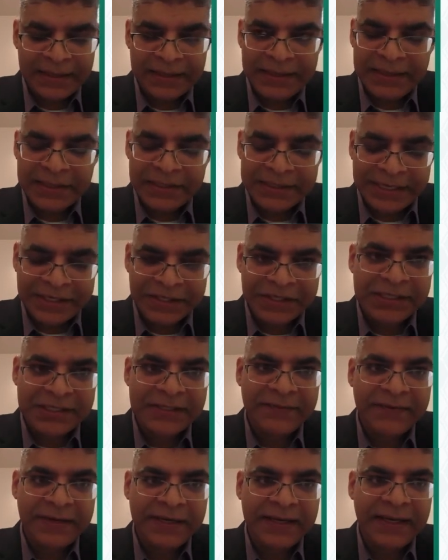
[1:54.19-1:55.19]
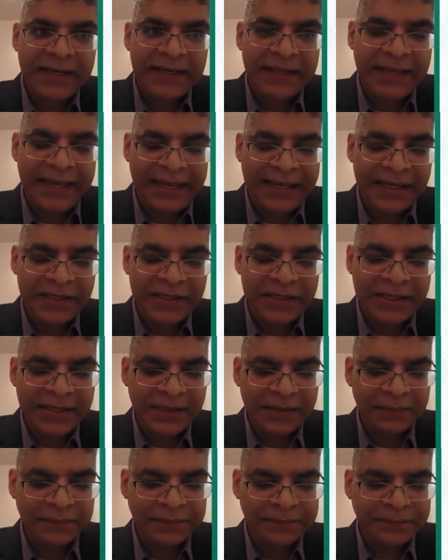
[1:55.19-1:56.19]
these sessions very
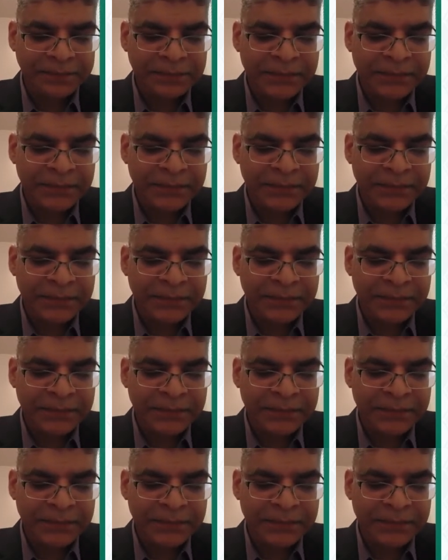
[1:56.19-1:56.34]
engaging.